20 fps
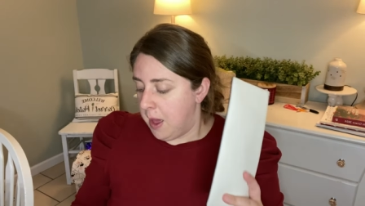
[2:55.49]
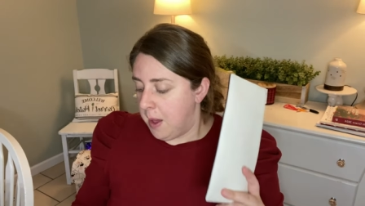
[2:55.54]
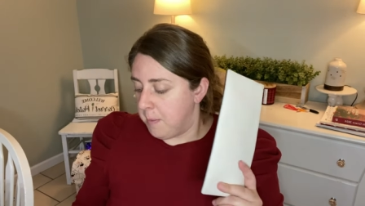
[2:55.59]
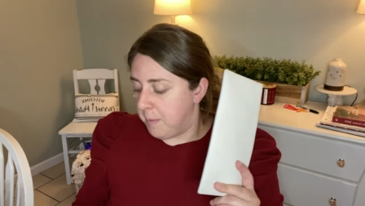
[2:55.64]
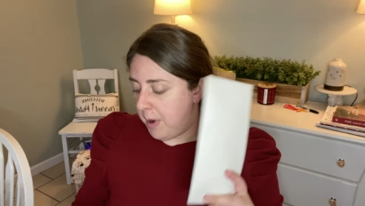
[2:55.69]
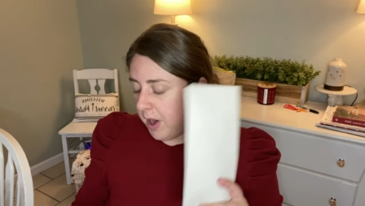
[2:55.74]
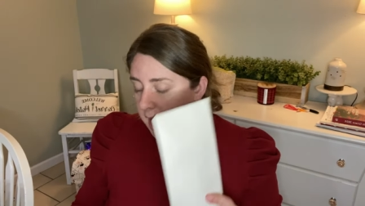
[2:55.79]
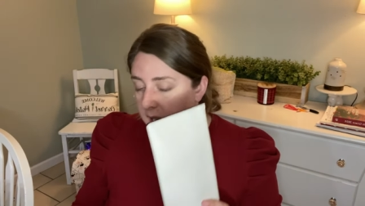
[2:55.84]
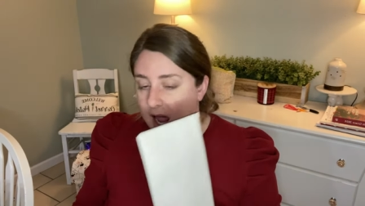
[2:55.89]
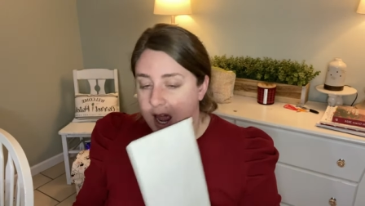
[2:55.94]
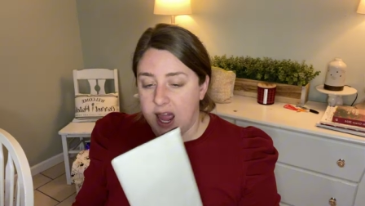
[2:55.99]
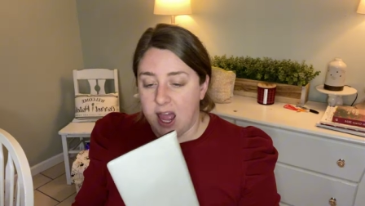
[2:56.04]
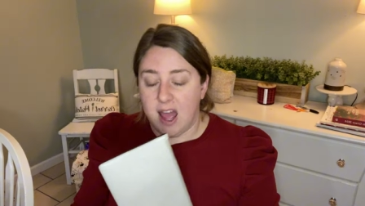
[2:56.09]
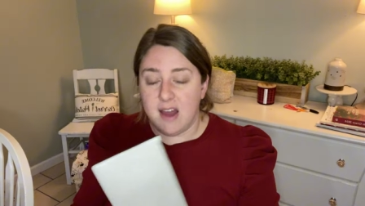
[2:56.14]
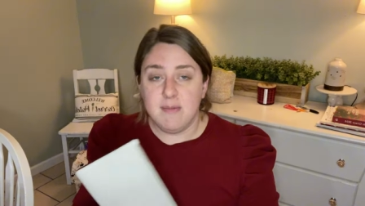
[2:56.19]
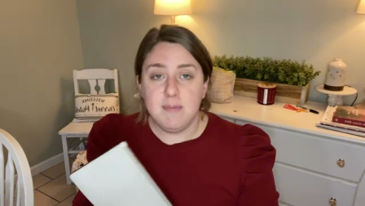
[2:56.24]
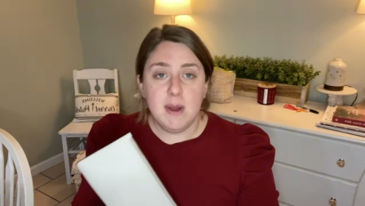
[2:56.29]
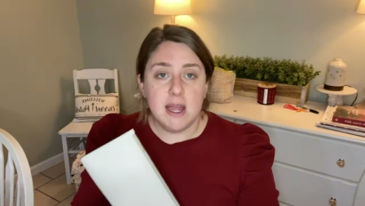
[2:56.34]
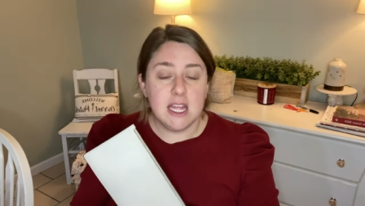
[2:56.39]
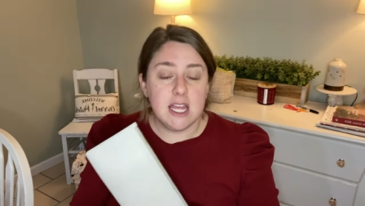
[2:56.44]
But I
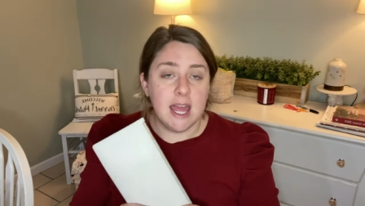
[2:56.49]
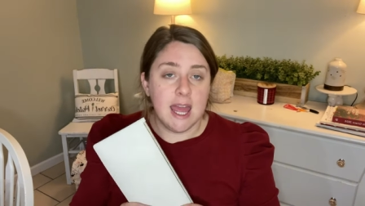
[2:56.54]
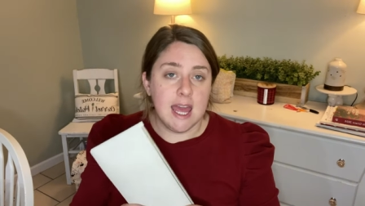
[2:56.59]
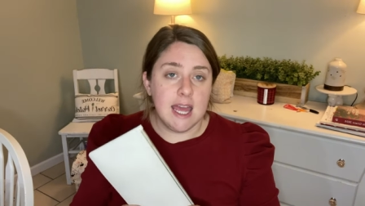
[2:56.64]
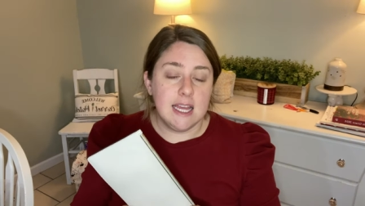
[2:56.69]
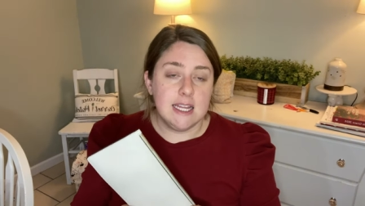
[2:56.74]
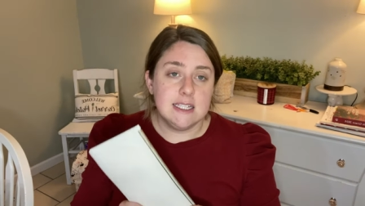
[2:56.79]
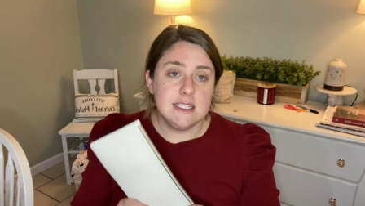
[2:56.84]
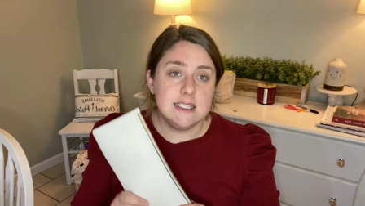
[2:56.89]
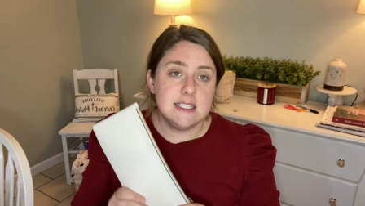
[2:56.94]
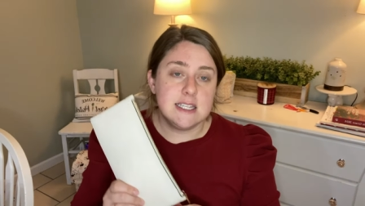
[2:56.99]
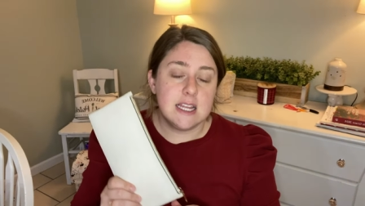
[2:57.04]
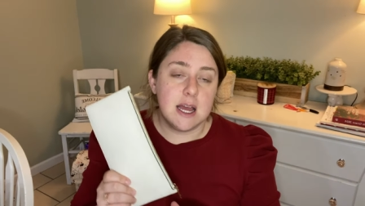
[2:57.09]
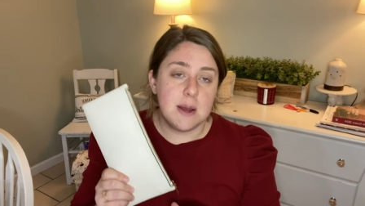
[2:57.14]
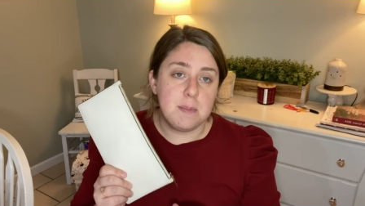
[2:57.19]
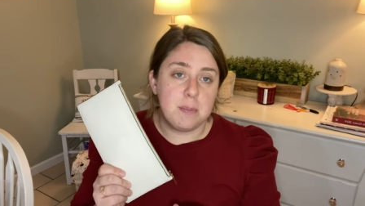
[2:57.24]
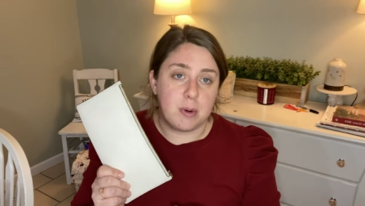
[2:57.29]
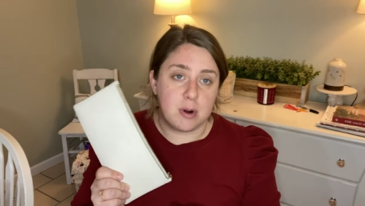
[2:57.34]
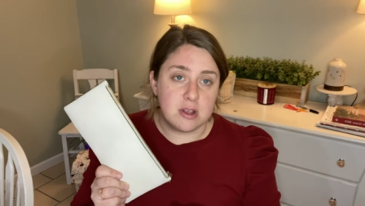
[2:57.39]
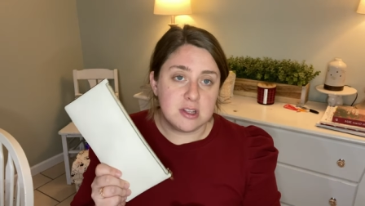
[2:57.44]
have my kids'
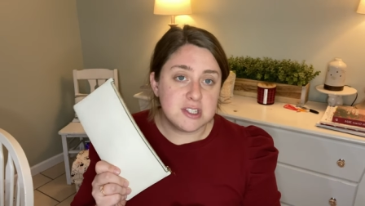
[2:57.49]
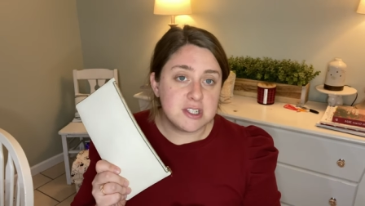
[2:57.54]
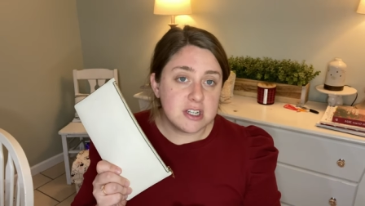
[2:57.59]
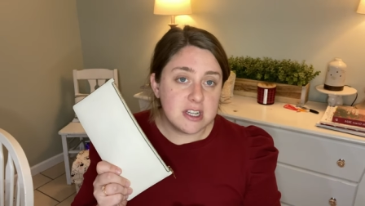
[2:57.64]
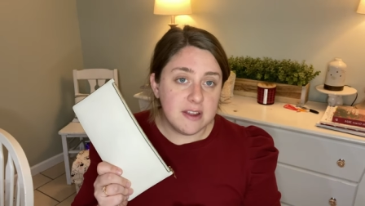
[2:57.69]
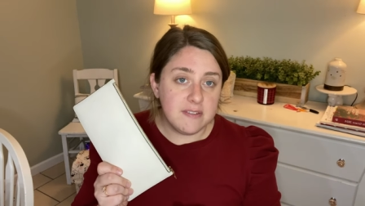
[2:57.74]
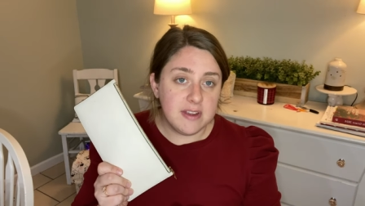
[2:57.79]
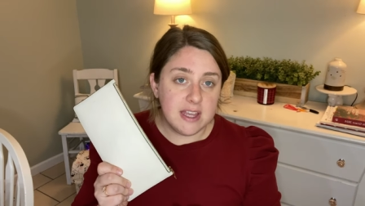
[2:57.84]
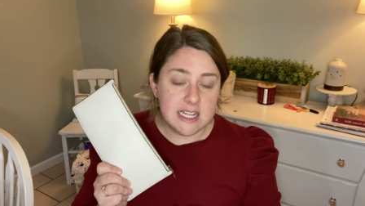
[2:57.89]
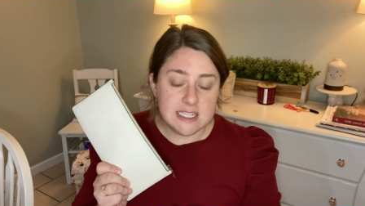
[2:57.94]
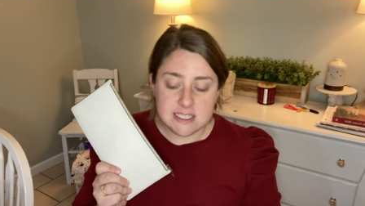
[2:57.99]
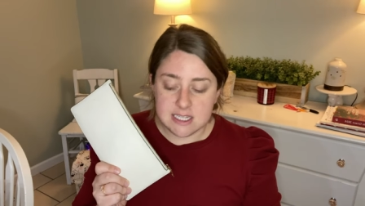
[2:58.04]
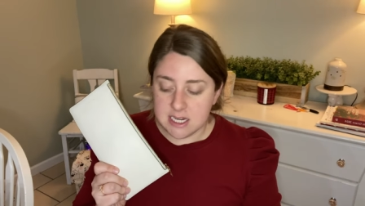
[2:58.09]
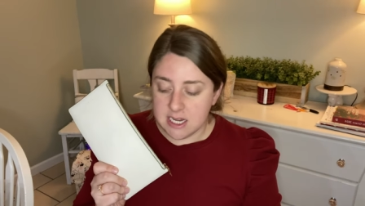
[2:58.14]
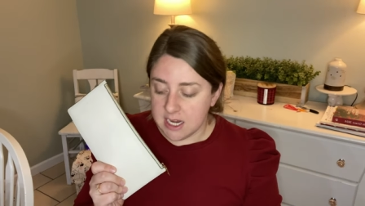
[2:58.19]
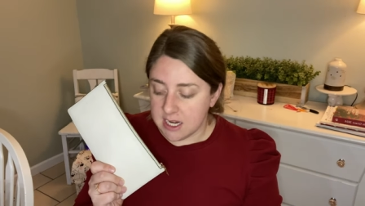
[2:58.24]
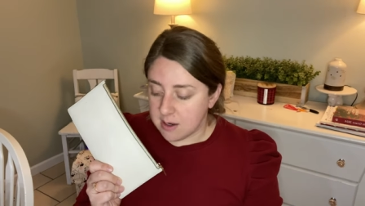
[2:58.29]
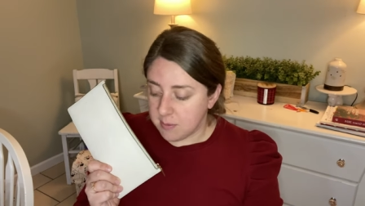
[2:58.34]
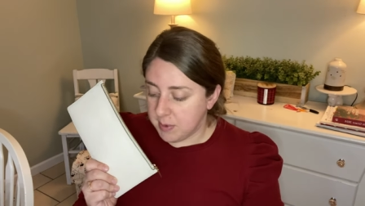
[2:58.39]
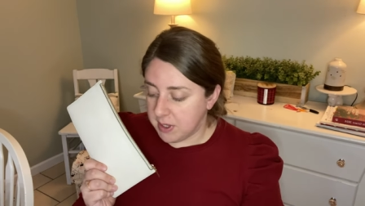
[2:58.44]
birth certificates in
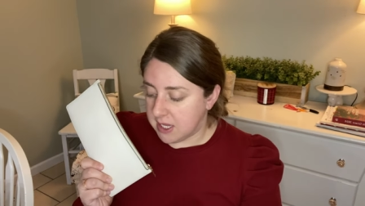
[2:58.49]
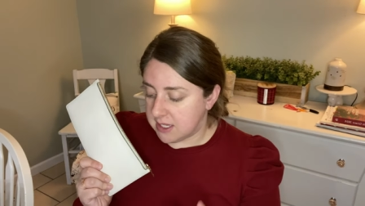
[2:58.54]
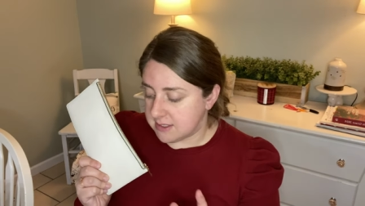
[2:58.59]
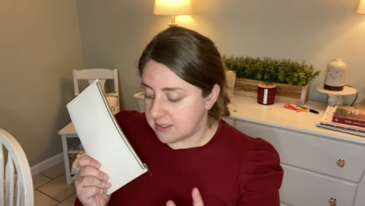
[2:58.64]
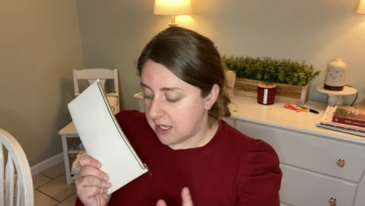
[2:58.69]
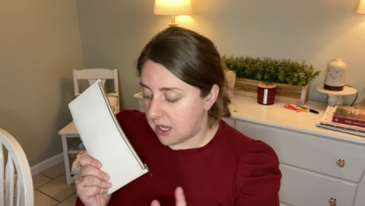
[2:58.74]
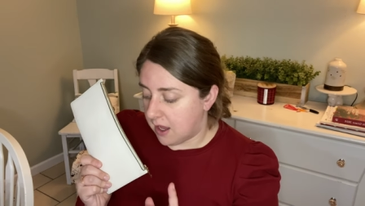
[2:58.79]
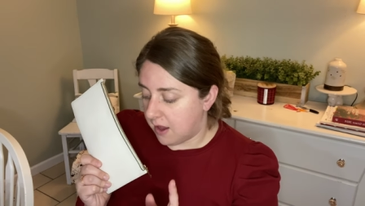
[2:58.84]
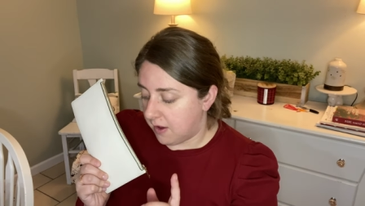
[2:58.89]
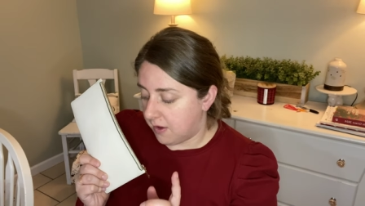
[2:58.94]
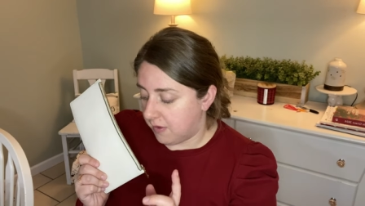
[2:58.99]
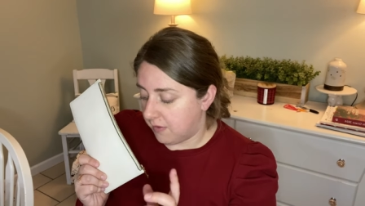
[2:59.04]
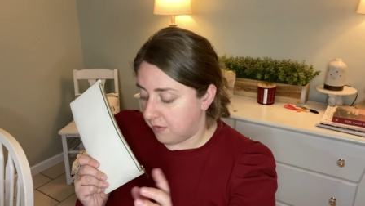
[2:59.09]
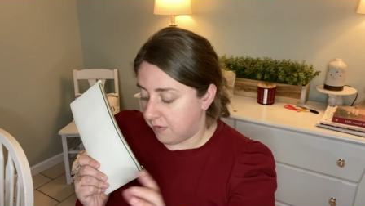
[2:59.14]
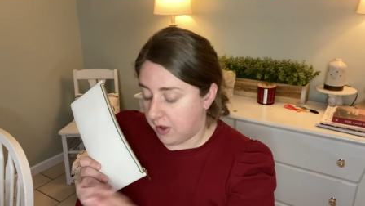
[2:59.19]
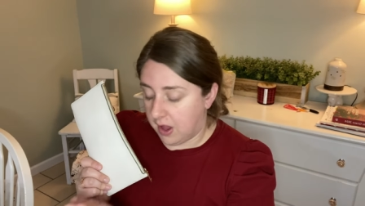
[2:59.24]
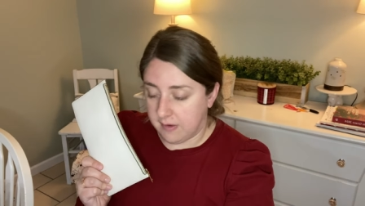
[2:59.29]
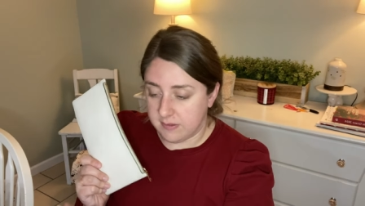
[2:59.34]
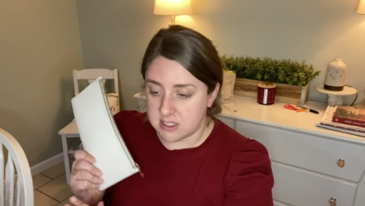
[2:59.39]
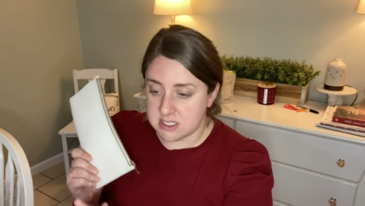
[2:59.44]
here because
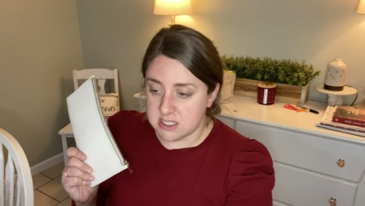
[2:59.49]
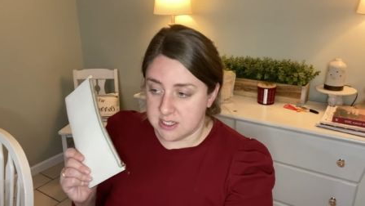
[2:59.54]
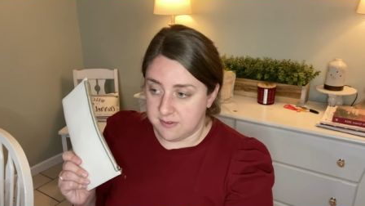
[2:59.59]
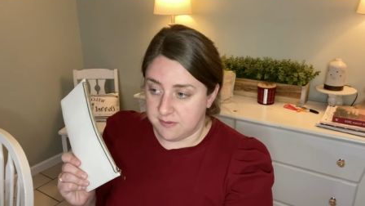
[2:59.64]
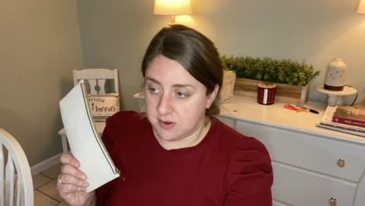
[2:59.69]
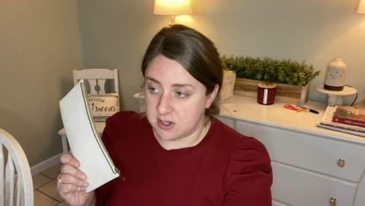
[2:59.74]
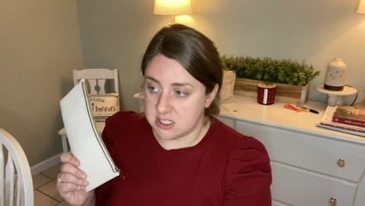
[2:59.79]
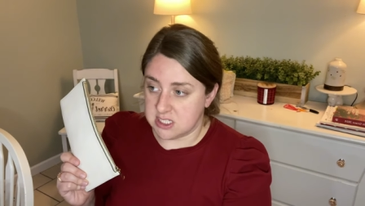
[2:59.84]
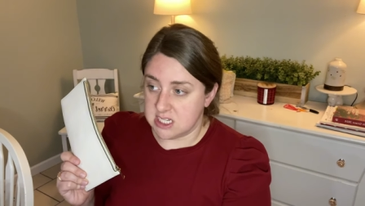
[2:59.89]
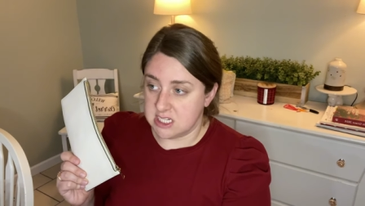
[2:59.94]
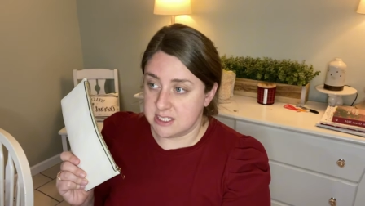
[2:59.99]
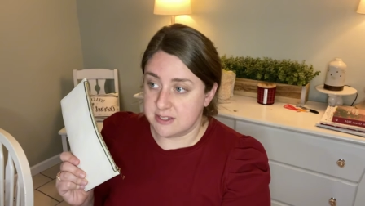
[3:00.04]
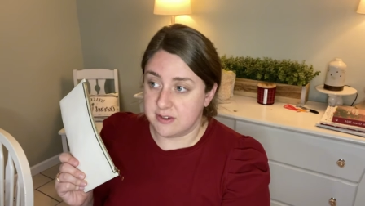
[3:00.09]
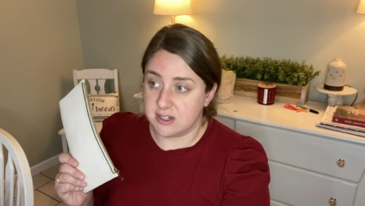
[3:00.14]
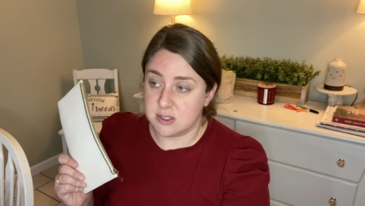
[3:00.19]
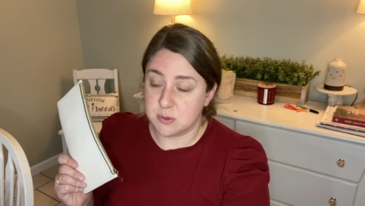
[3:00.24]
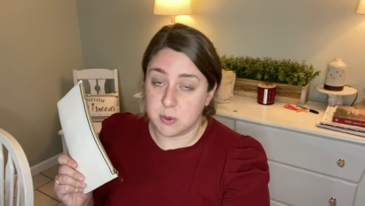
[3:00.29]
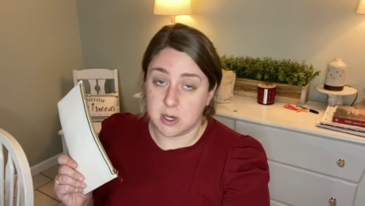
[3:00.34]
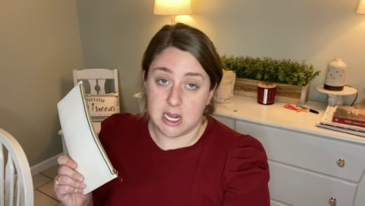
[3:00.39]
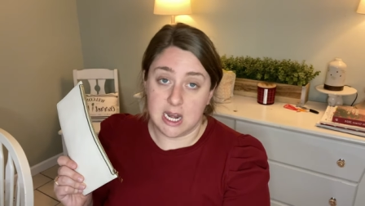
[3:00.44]
obviously first things
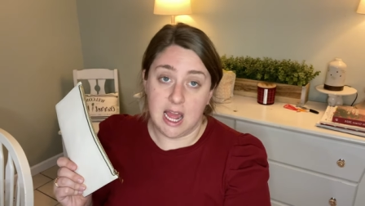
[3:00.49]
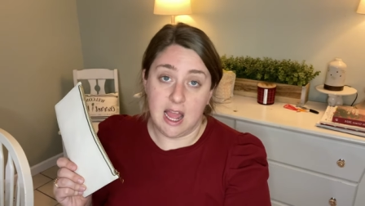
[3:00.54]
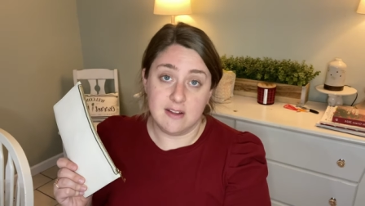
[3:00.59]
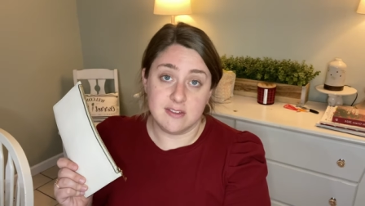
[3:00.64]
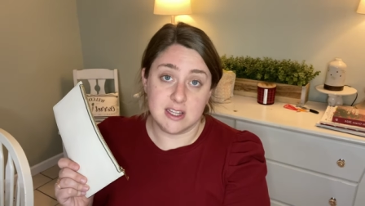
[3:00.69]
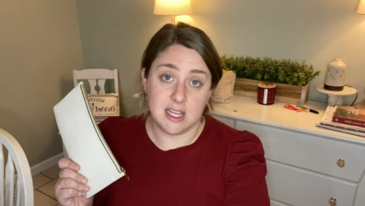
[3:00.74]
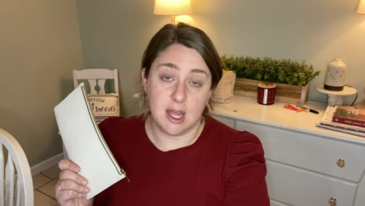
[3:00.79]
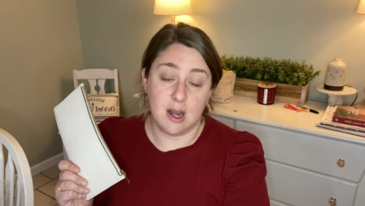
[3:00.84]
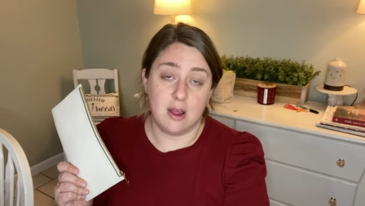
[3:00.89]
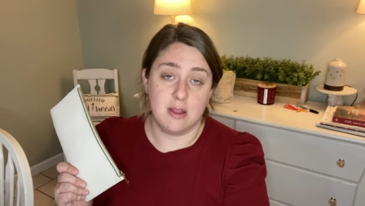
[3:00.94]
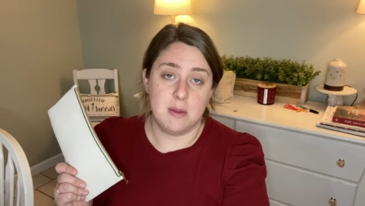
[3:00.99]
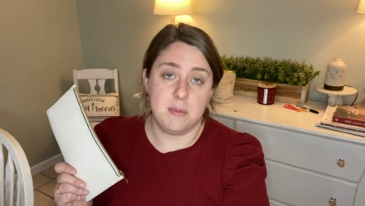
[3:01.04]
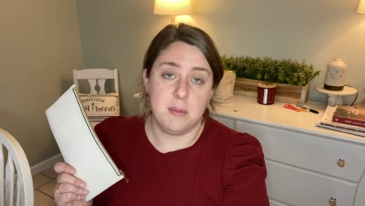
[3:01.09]
first, we're gonna have to get on a